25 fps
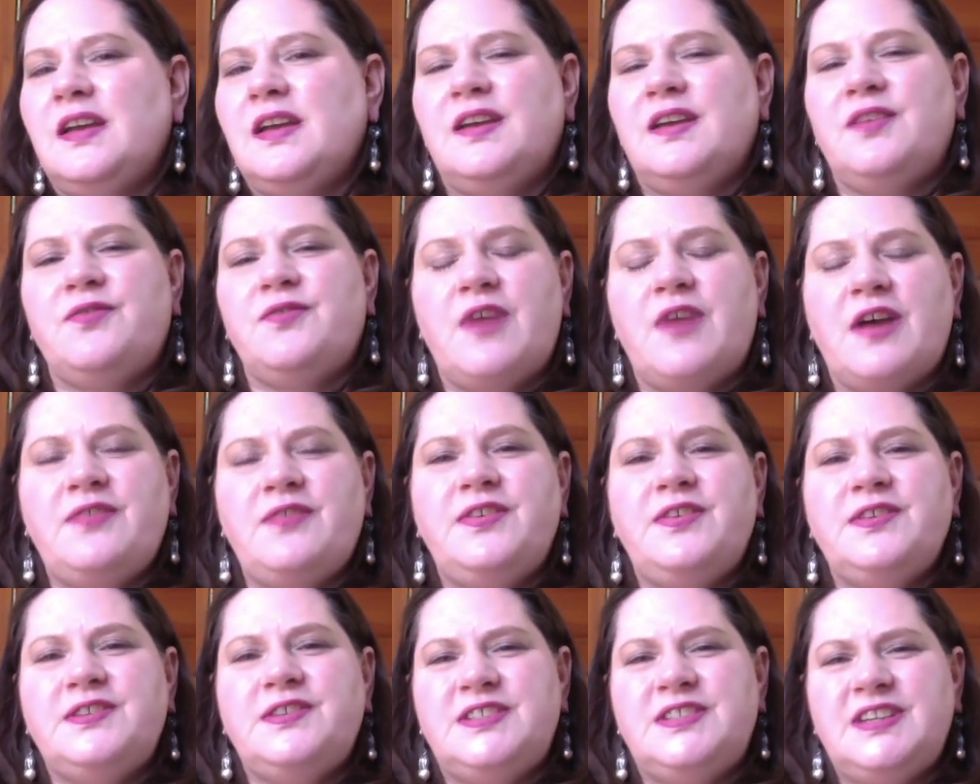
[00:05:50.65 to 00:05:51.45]

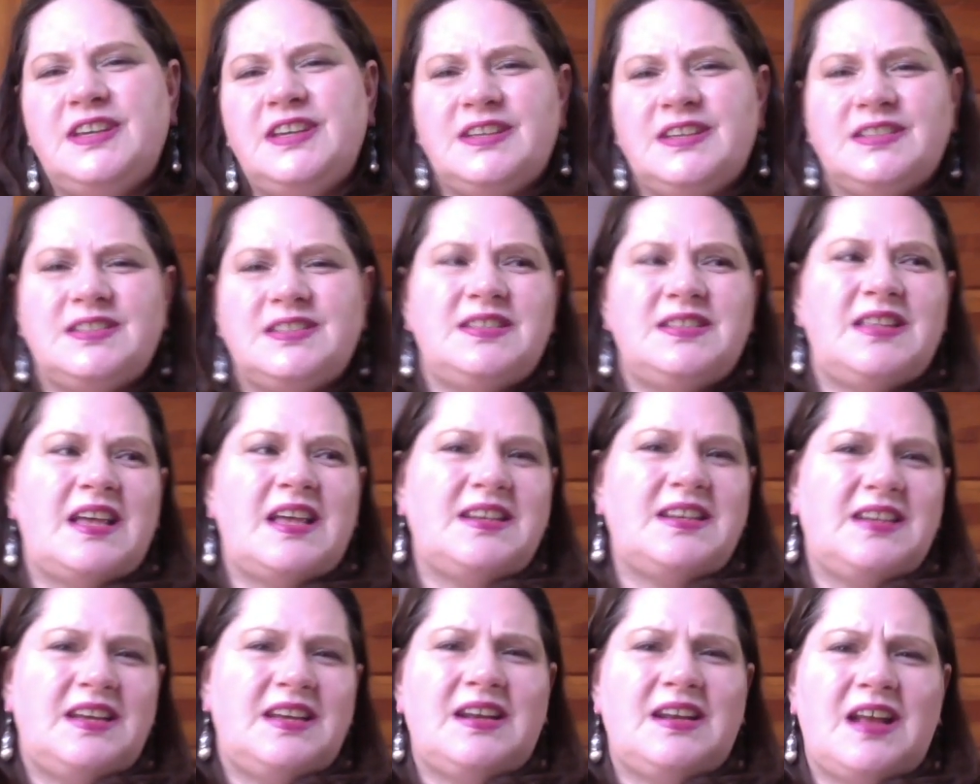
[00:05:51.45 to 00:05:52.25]
refugees
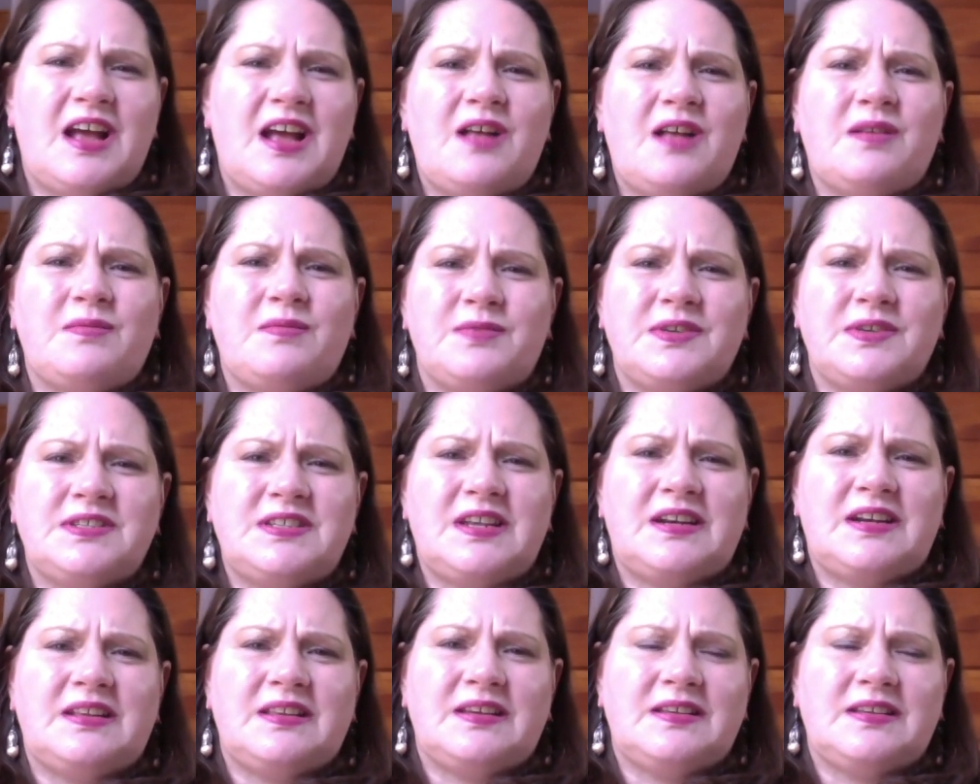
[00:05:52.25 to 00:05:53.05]
that need help
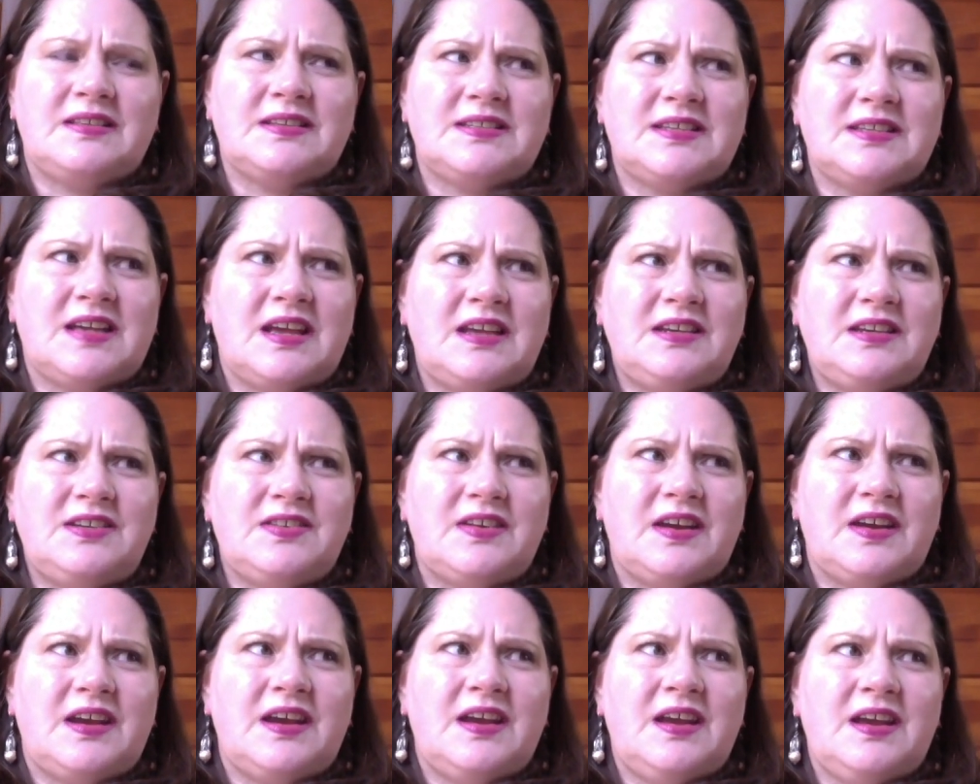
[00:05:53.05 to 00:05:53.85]
resettling in this
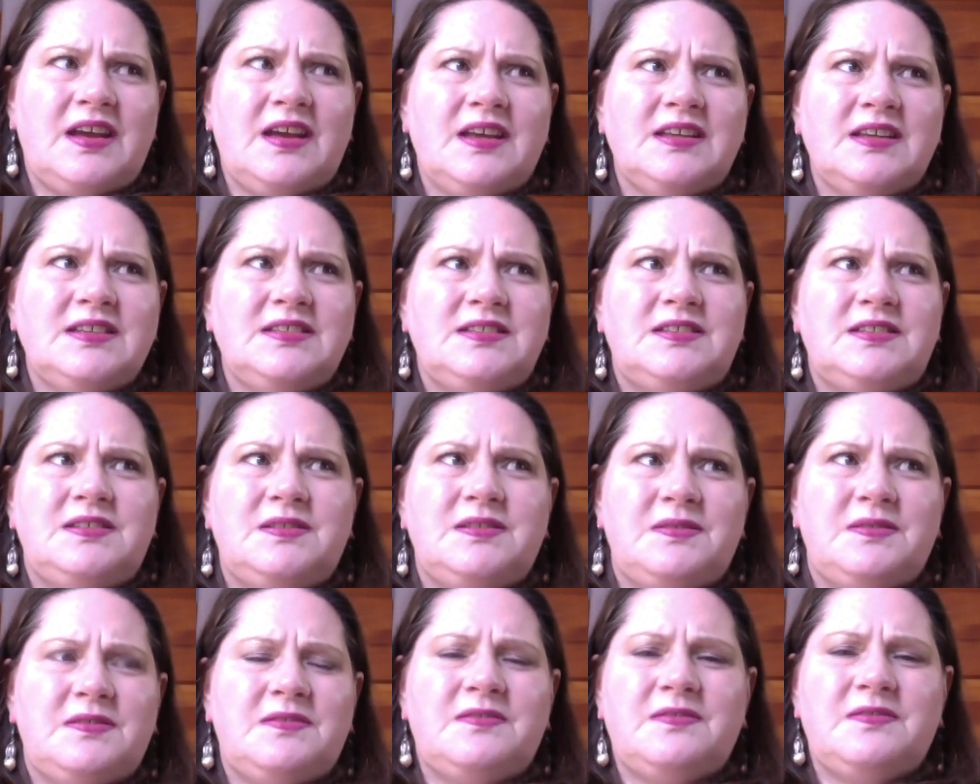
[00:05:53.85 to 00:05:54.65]
country
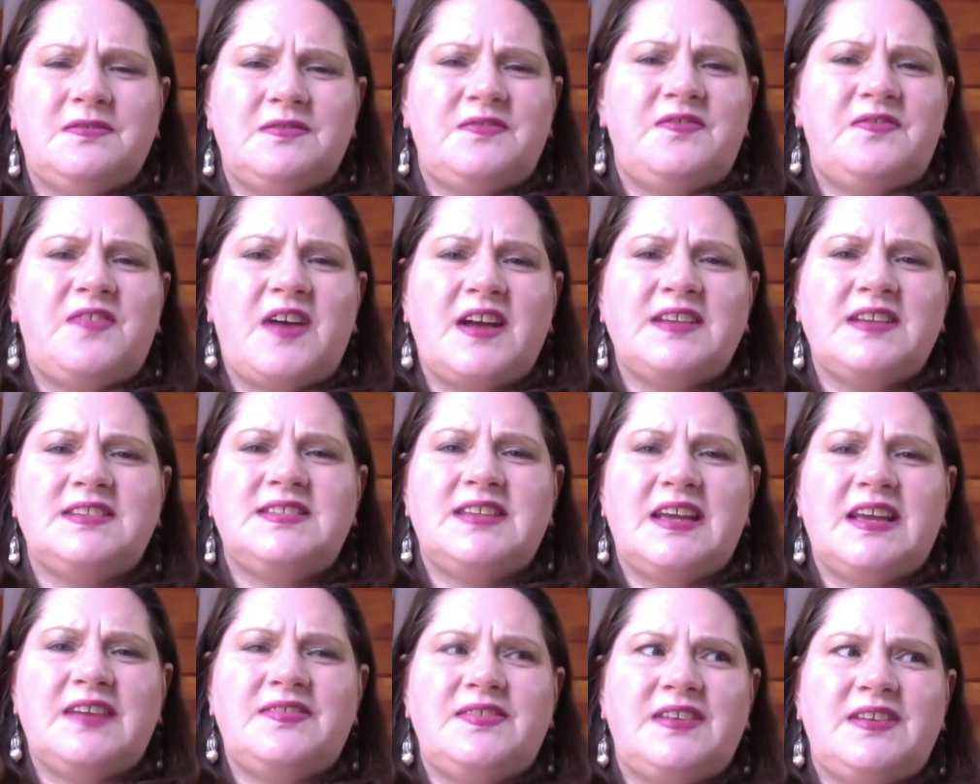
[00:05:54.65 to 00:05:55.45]
to find
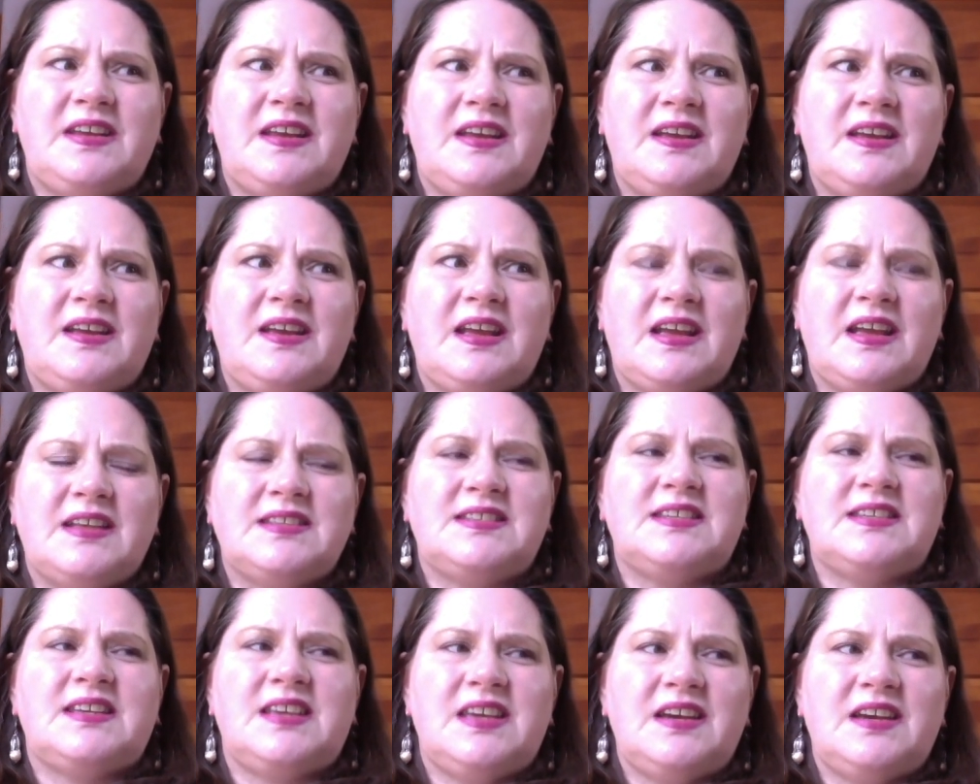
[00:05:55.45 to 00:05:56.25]
safety and
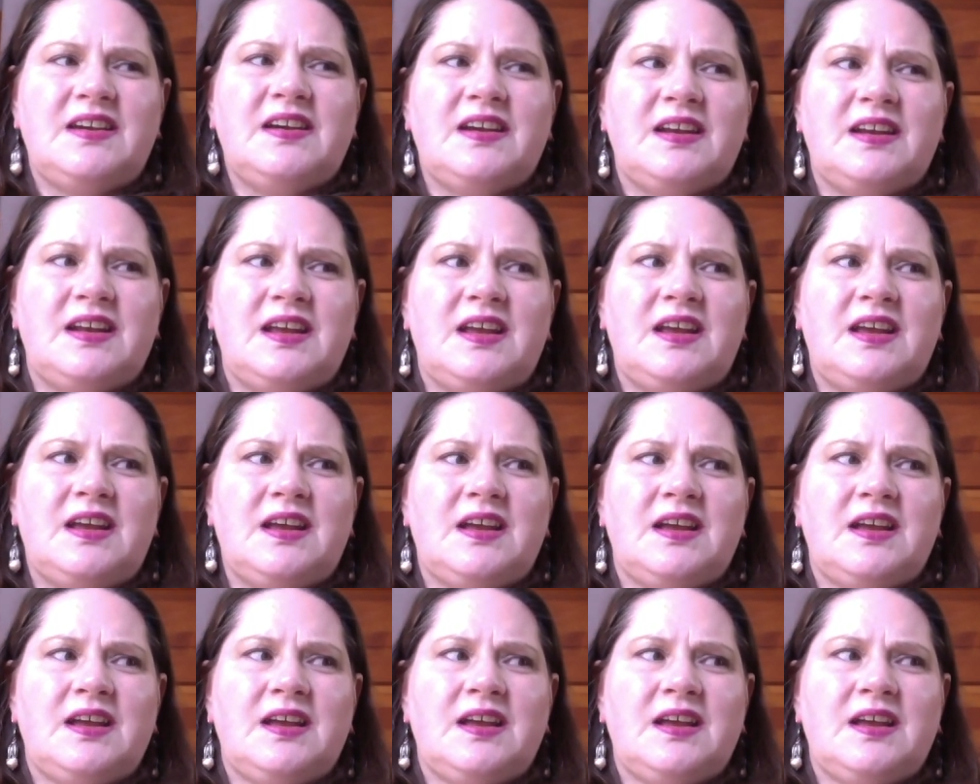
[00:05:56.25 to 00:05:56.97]
security.